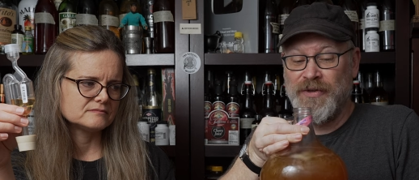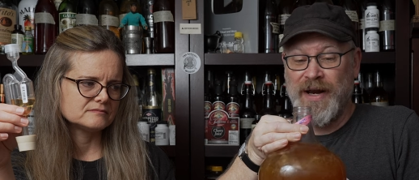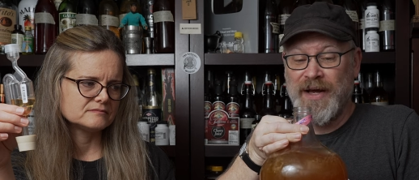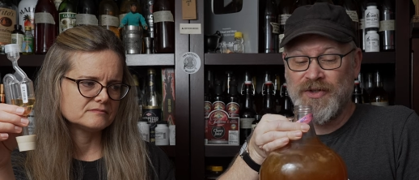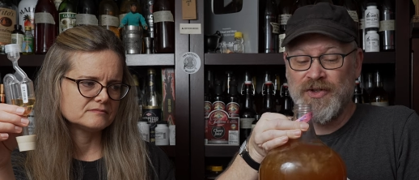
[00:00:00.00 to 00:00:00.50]
Speaker 1: than
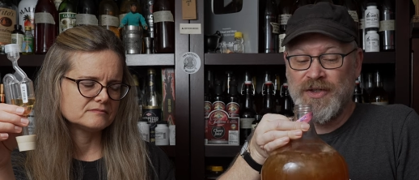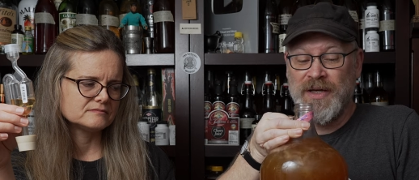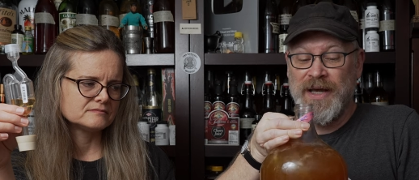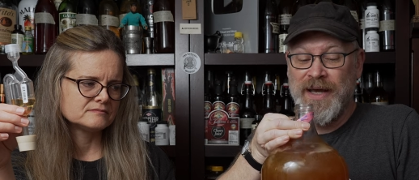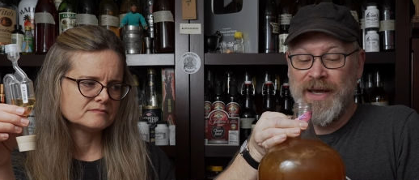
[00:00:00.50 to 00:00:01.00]
oxygen,
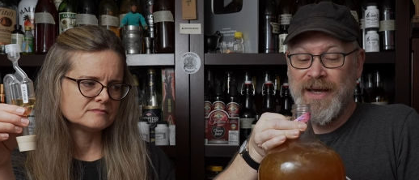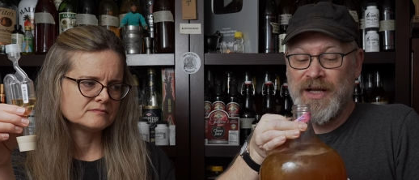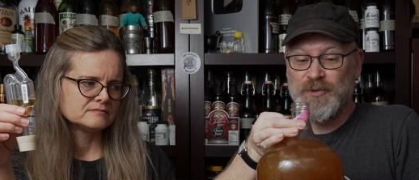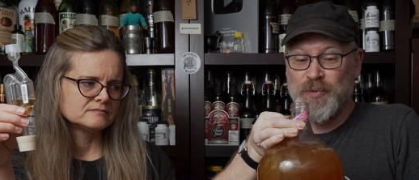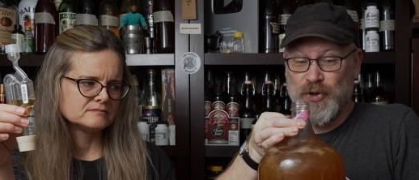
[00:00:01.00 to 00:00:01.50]

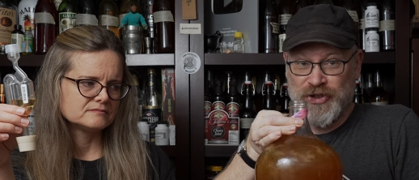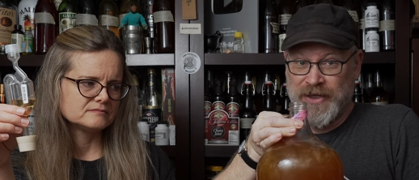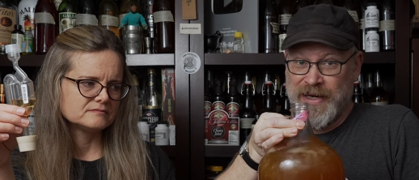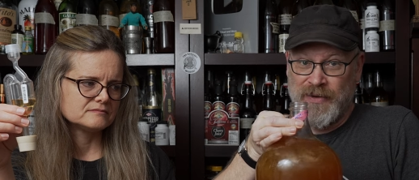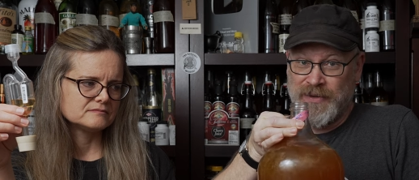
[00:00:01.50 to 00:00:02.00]
it's pushing
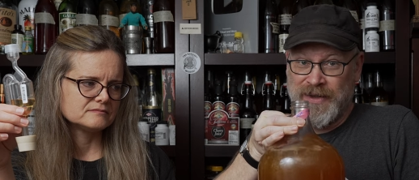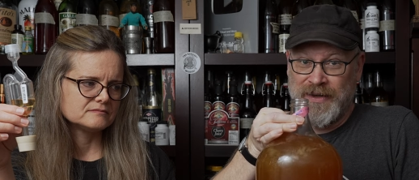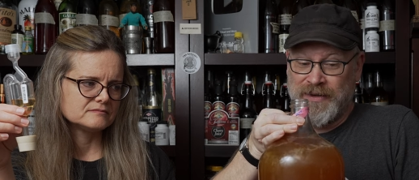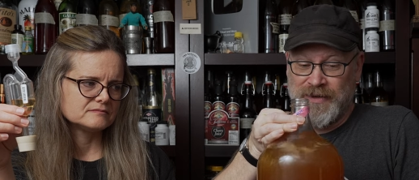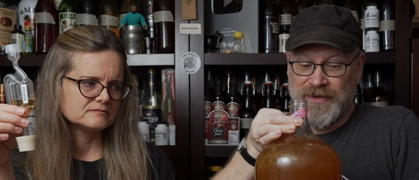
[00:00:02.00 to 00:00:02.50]
out
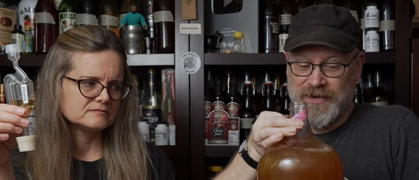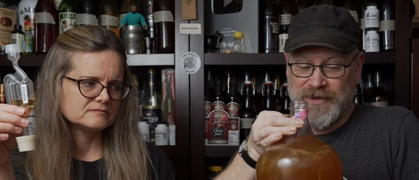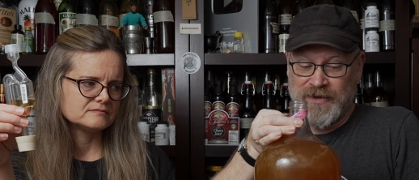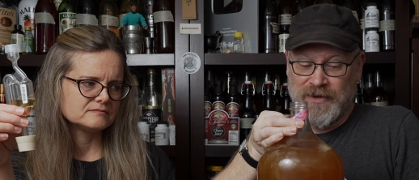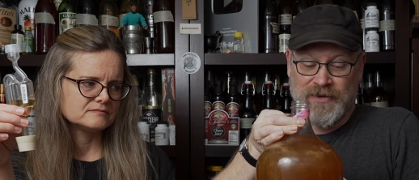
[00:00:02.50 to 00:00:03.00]
anything that's
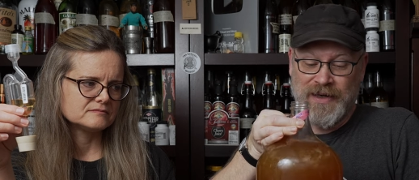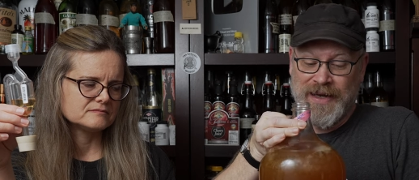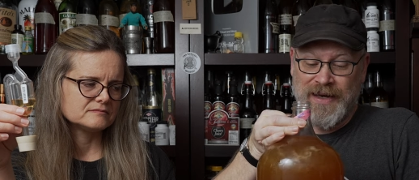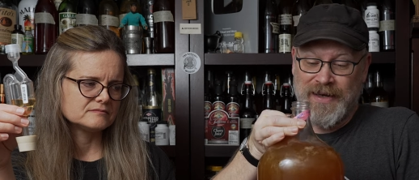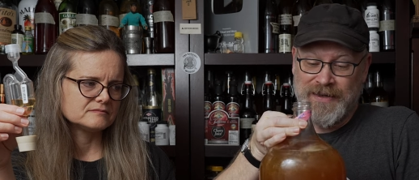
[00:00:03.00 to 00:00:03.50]
in there.
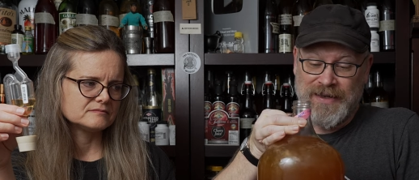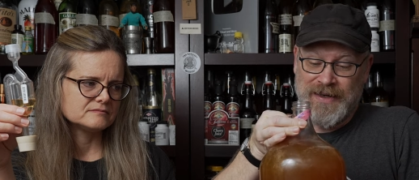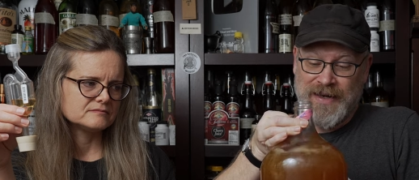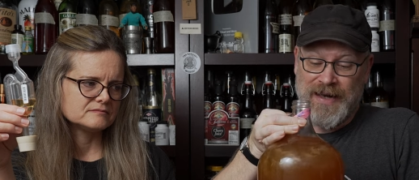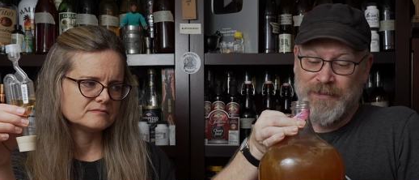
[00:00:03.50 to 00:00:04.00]
And
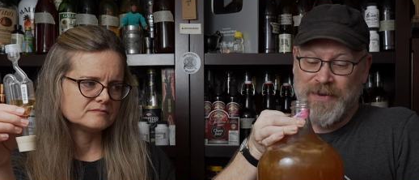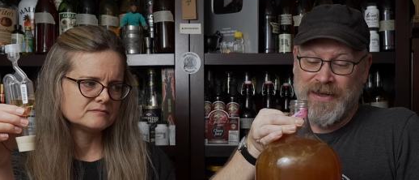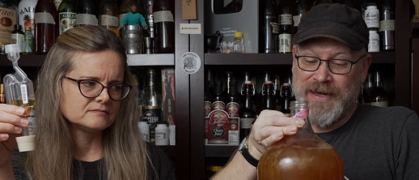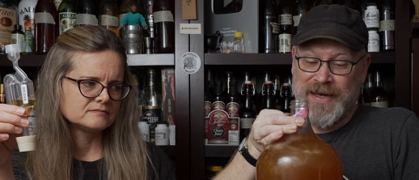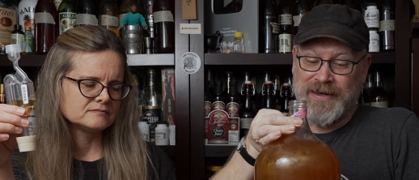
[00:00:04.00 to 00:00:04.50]
I'm being
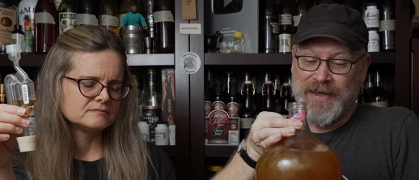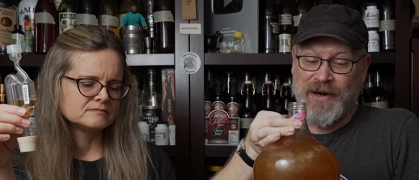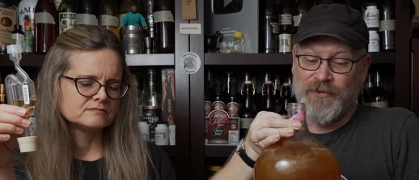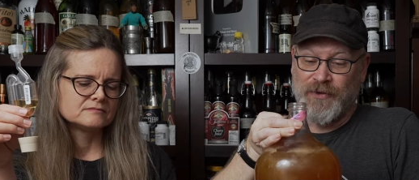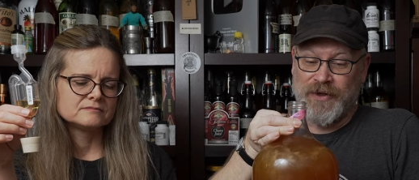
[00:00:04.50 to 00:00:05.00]
kind of
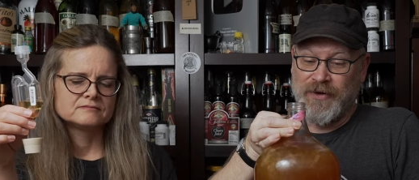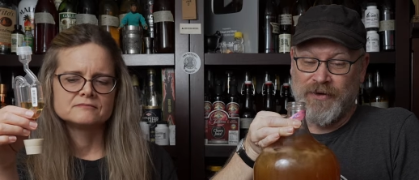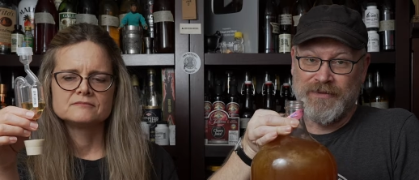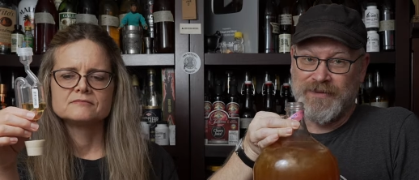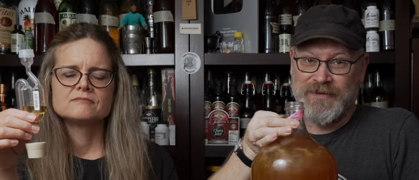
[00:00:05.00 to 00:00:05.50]
careful
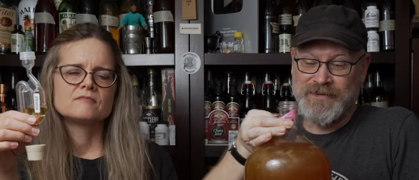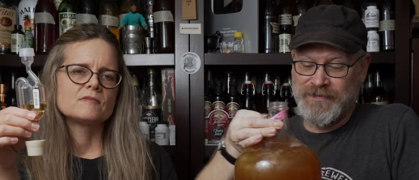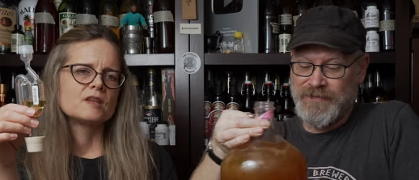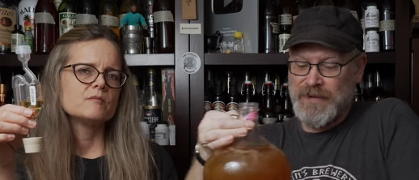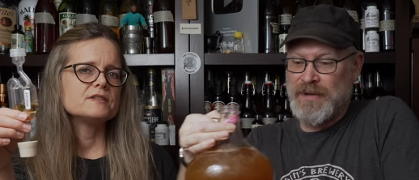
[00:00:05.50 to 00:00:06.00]
here.
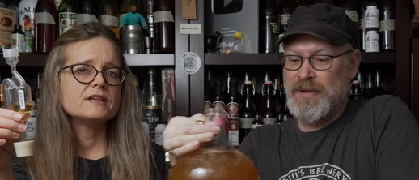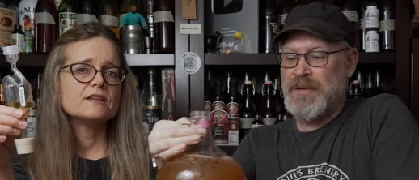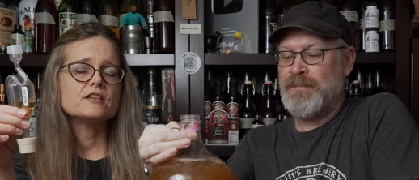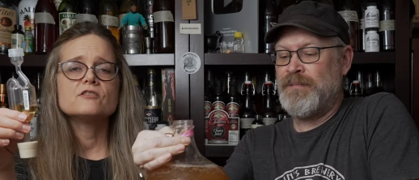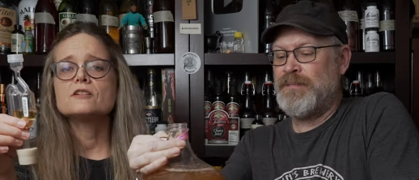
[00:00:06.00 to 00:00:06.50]
Speaker 2: Pretend
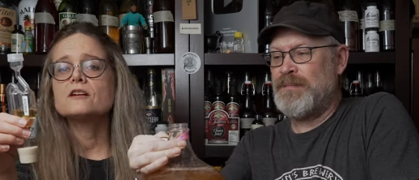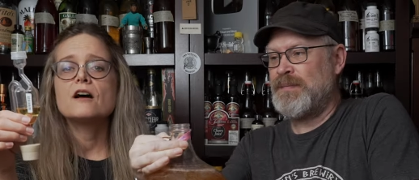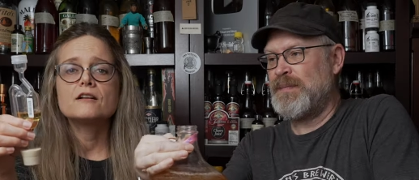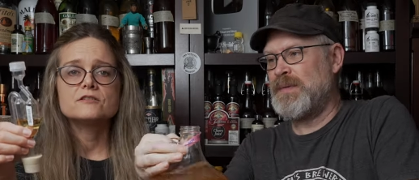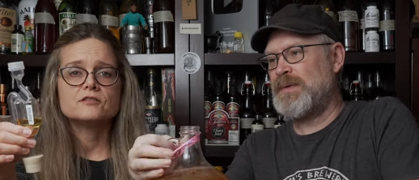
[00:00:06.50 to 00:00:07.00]
like you're at a
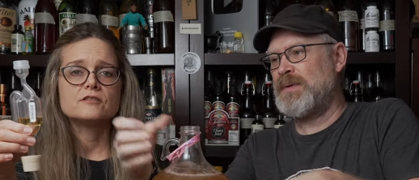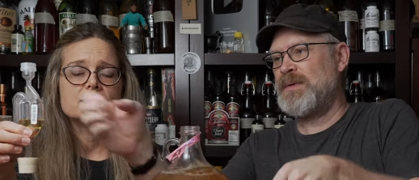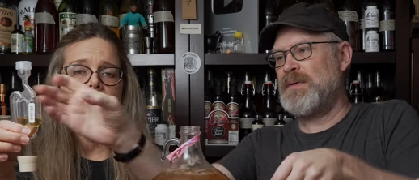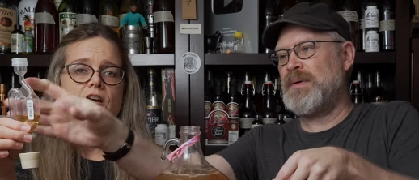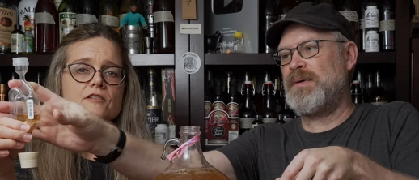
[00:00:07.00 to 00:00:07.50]
concert
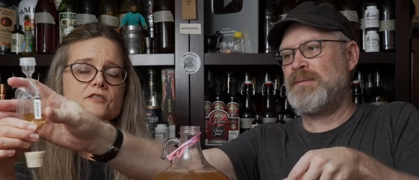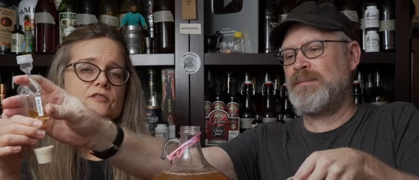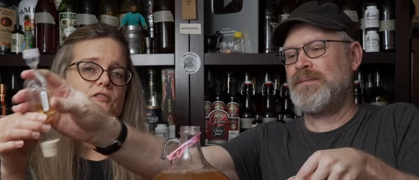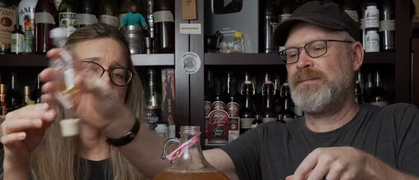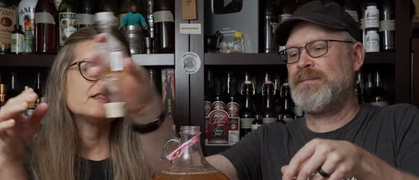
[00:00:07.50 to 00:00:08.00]
and concert
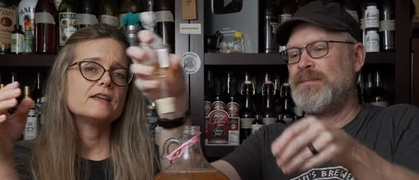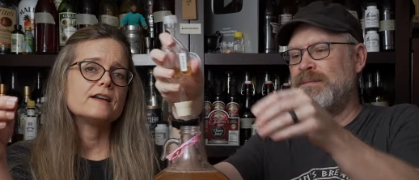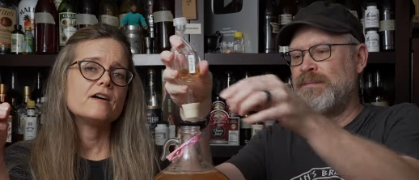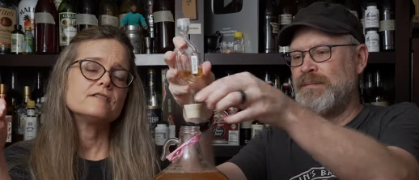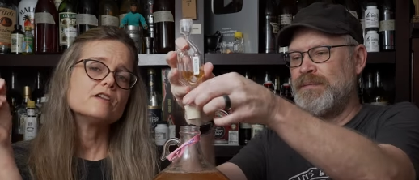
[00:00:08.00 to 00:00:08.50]
just got let
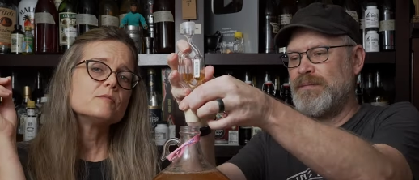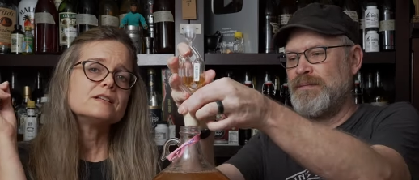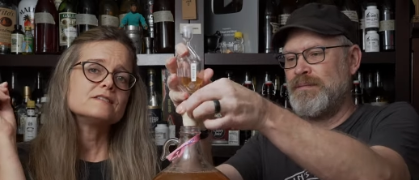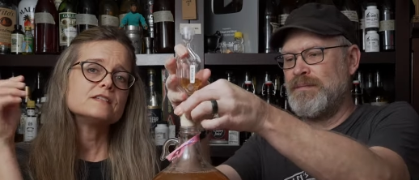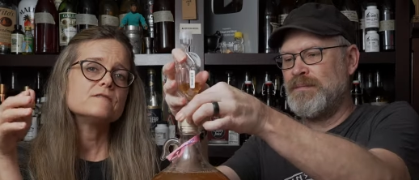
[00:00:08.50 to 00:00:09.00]
out and
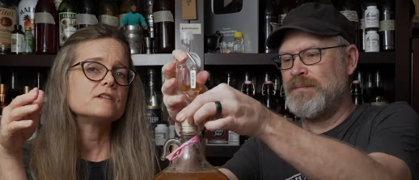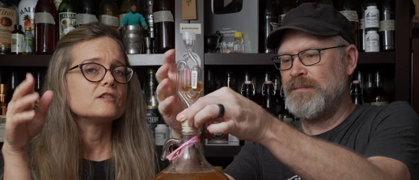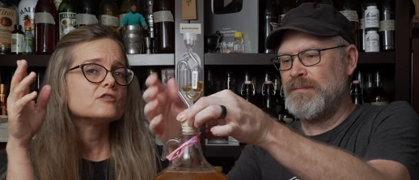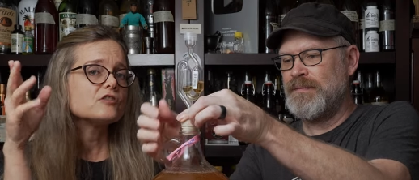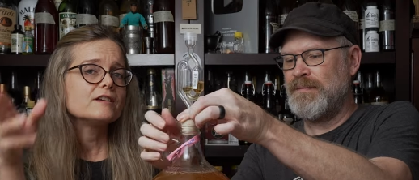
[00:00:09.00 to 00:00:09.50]
everybody's leaving and
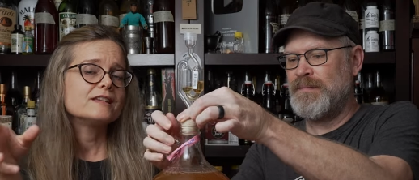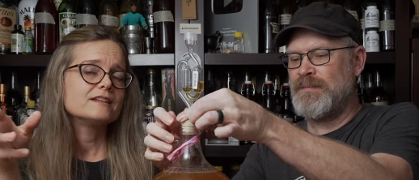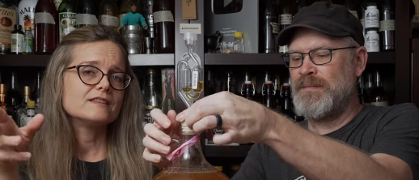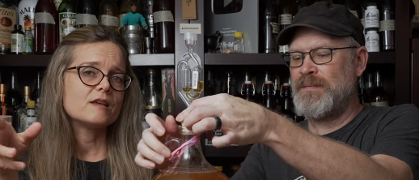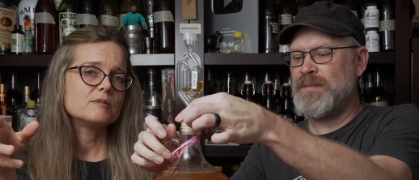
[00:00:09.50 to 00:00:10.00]
you're trying to get
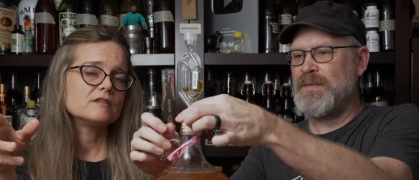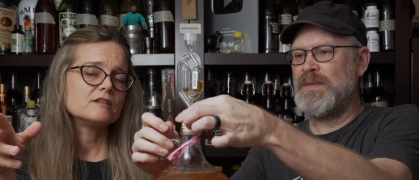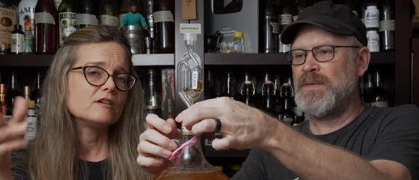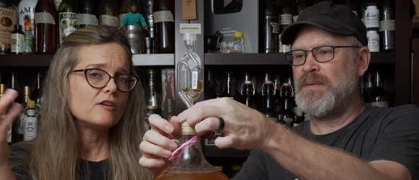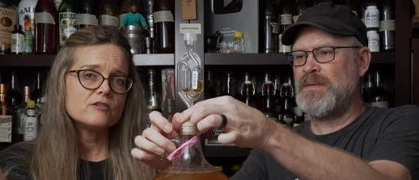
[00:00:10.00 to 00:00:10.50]
in that
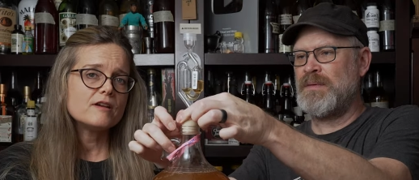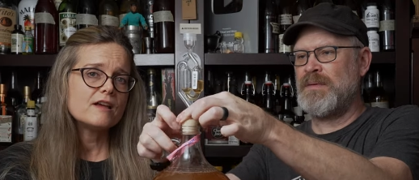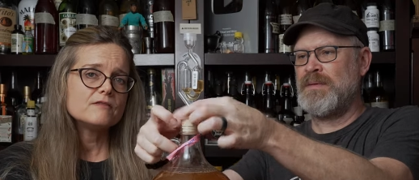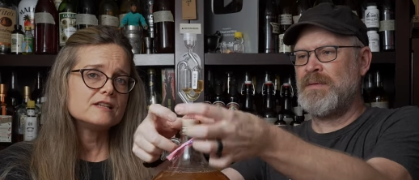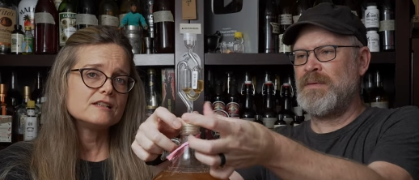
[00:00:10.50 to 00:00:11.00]
building. Are you
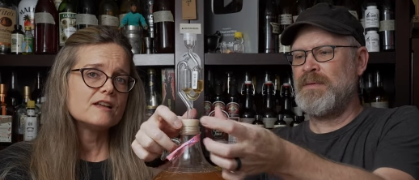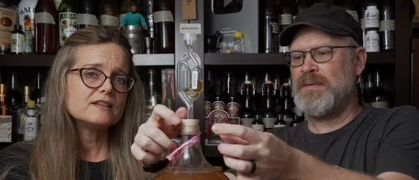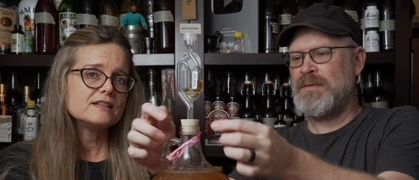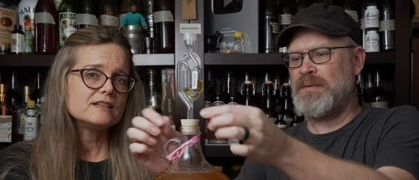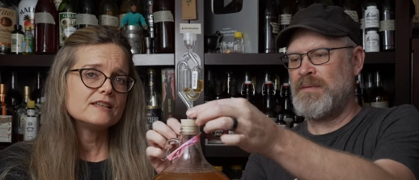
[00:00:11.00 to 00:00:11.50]
having any luck
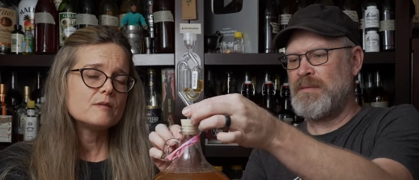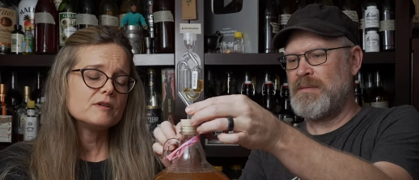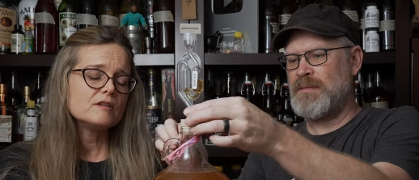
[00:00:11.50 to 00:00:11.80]
getting in that